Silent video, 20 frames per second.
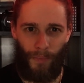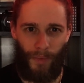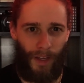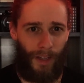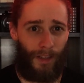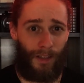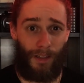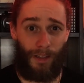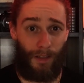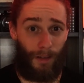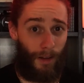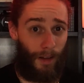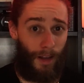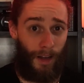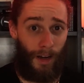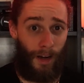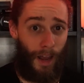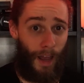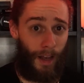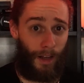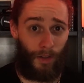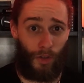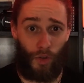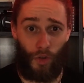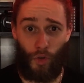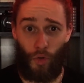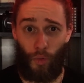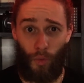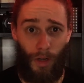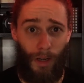It's an
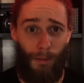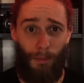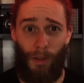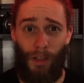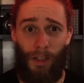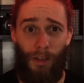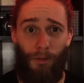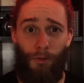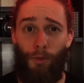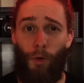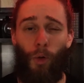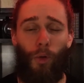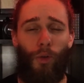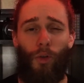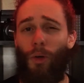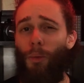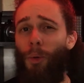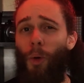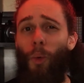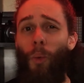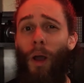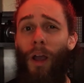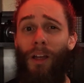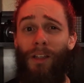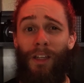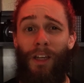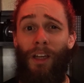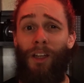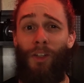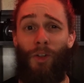extremely vulnerable way
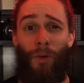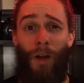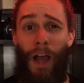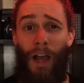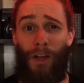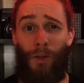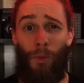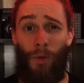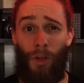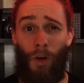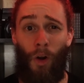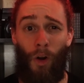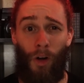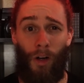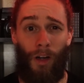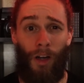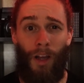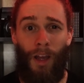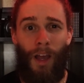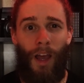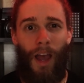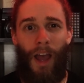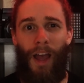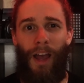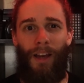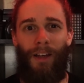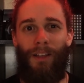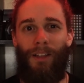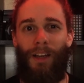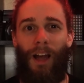to interact with art.
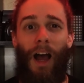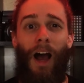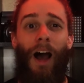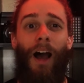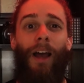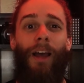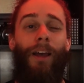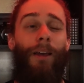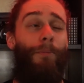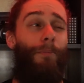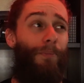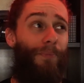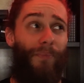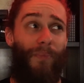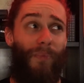And I